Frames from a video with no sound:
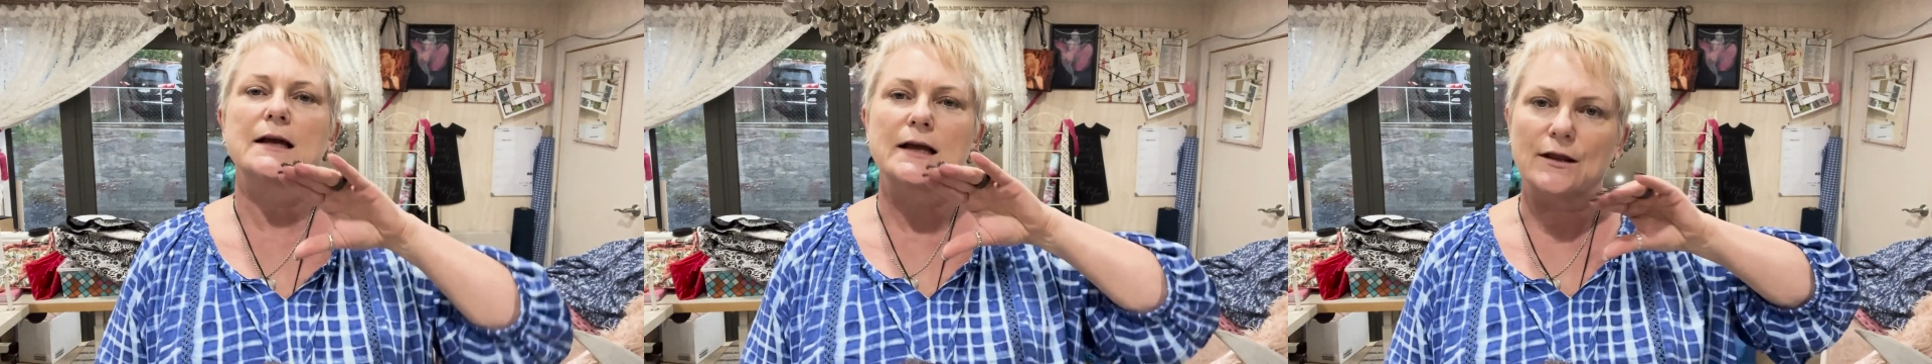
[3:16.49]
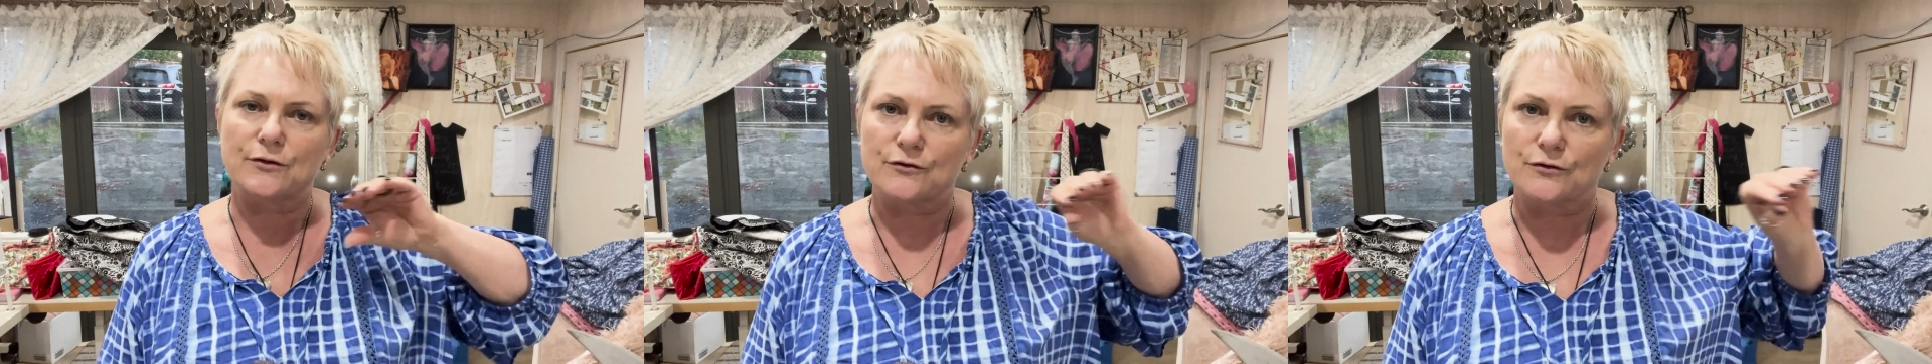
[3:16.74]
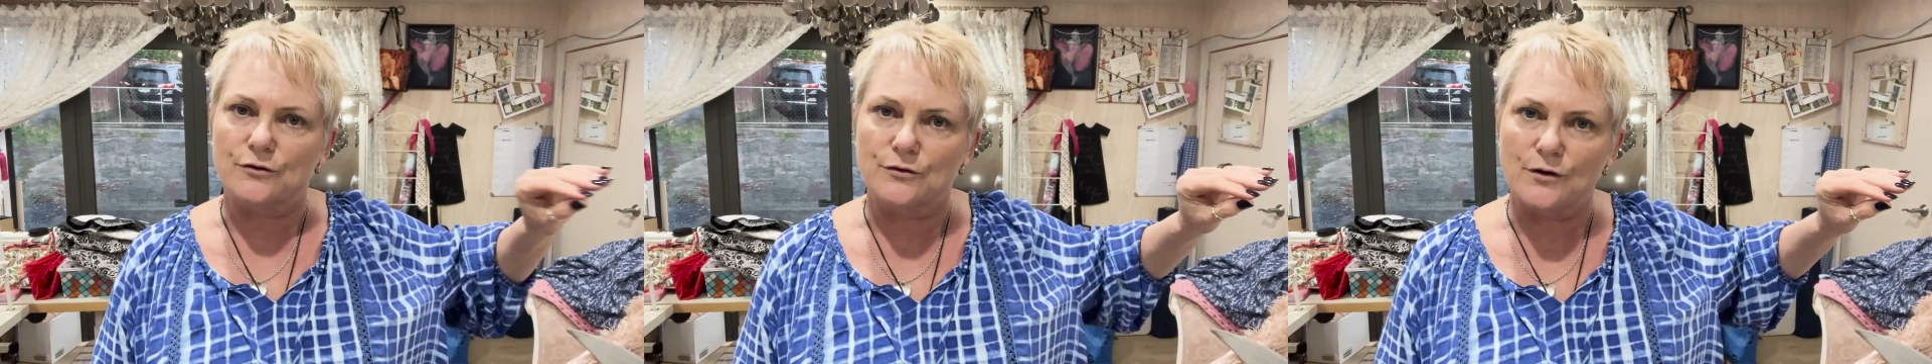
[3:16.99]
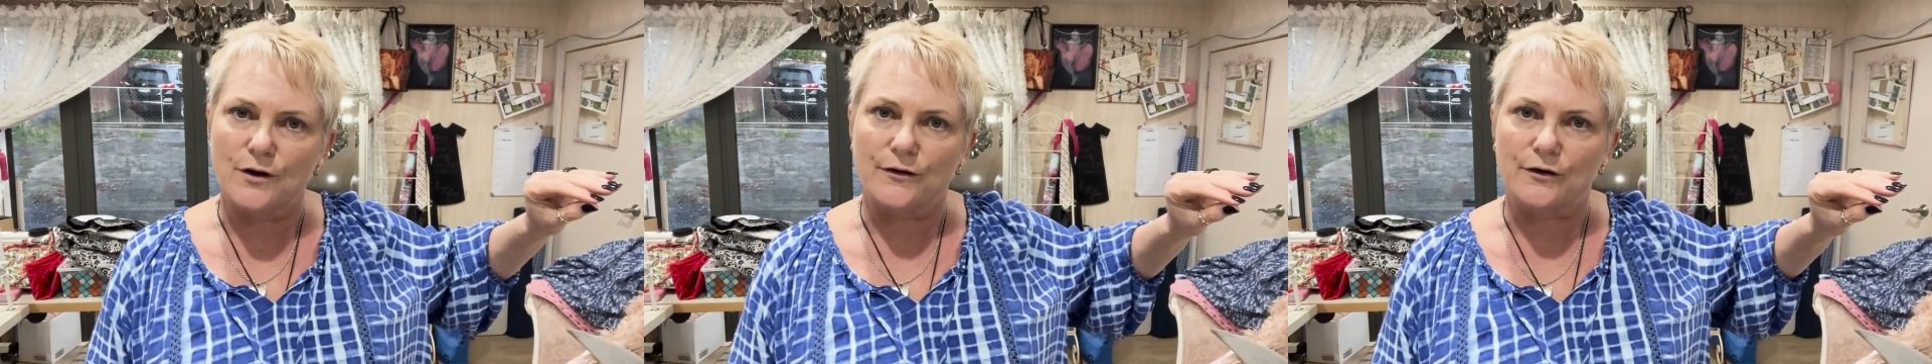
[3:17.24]
cut
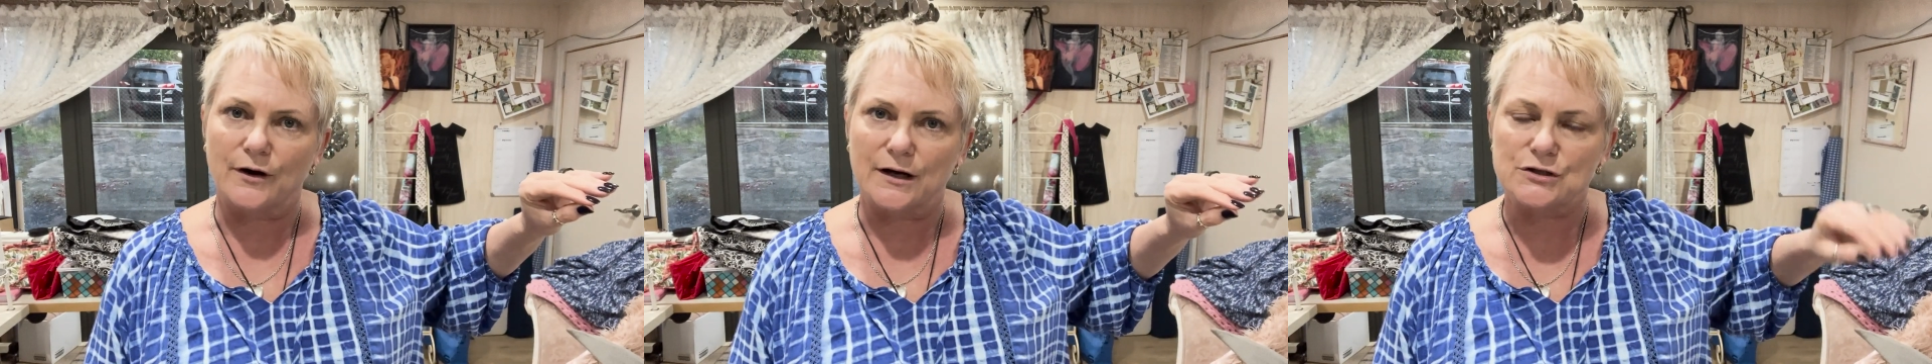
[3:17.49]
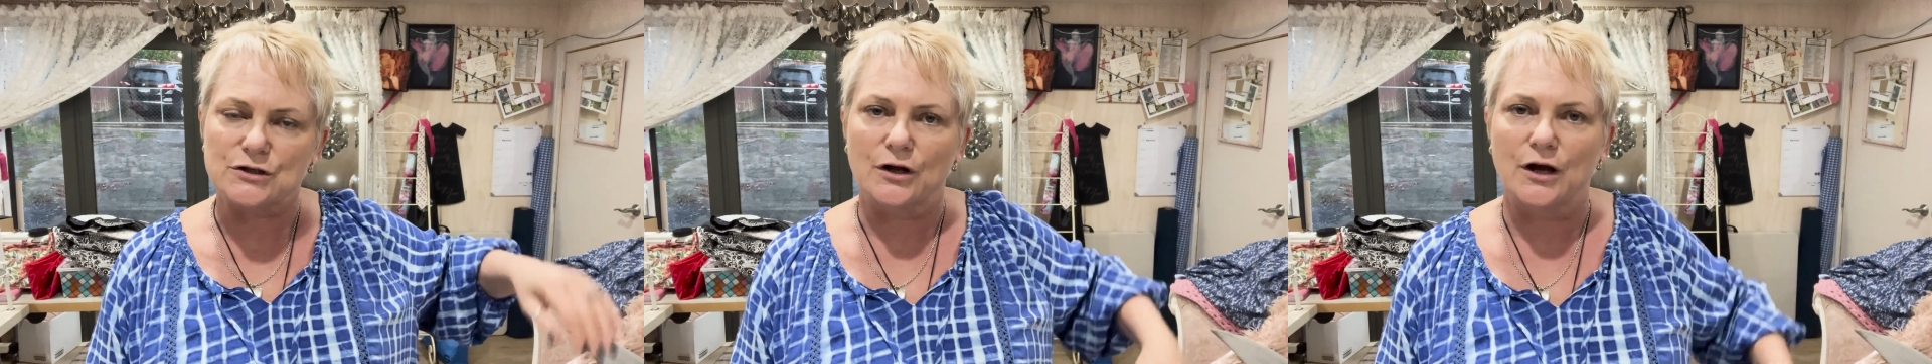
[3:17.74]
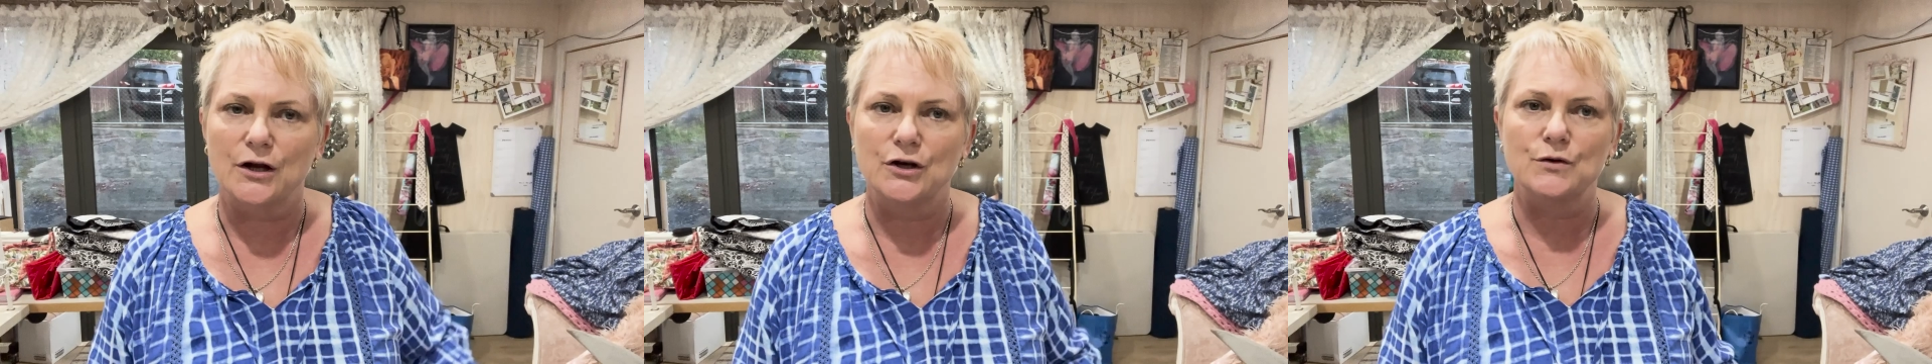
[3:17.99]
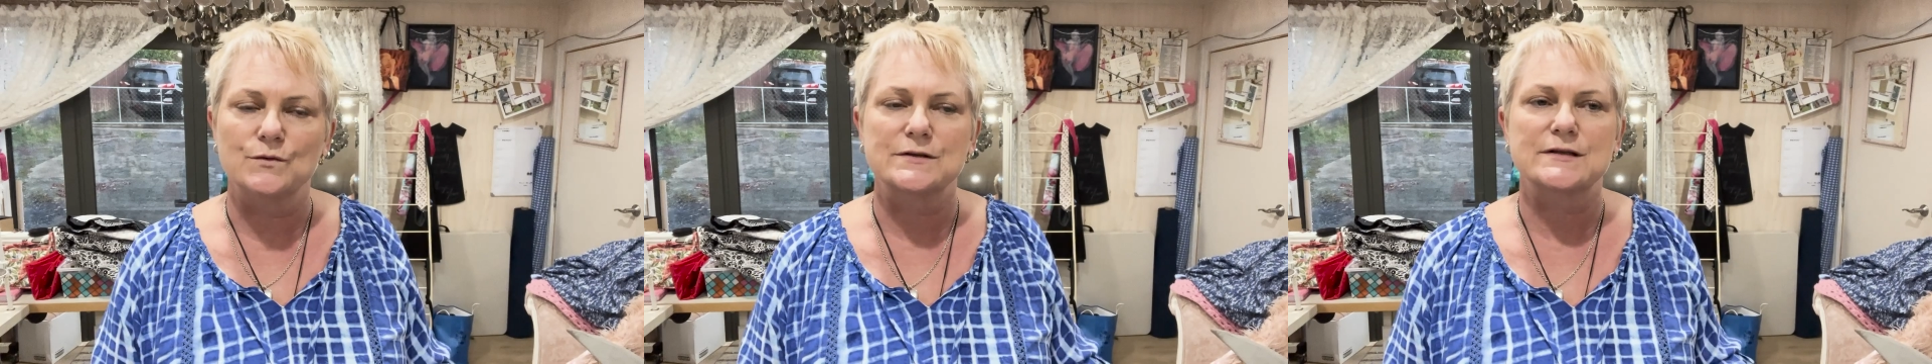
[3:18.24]
through the crutch line.
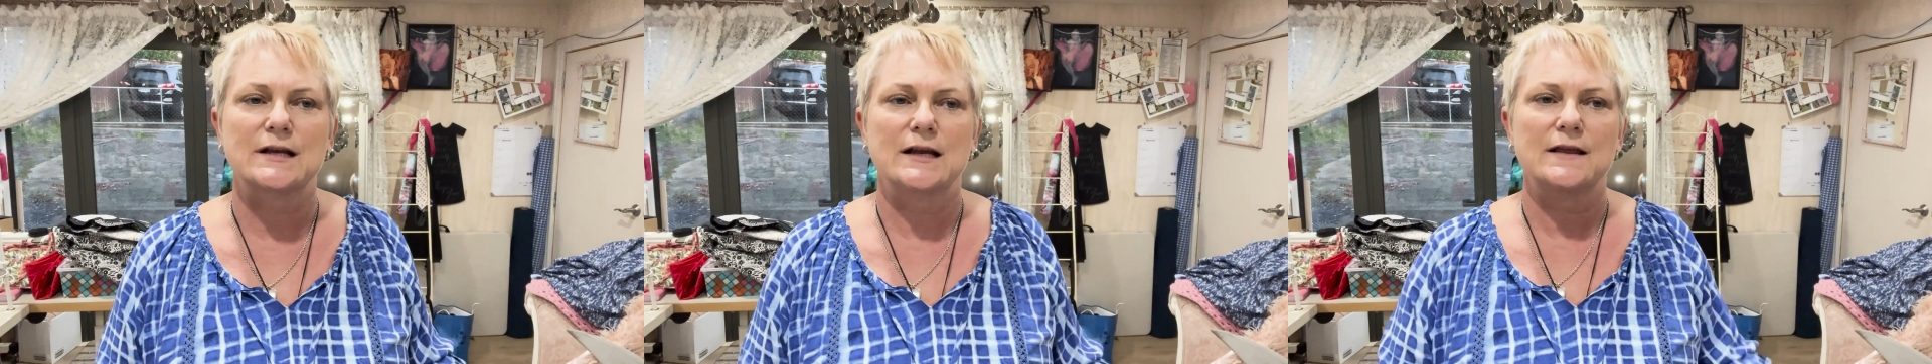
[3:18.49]
You'll see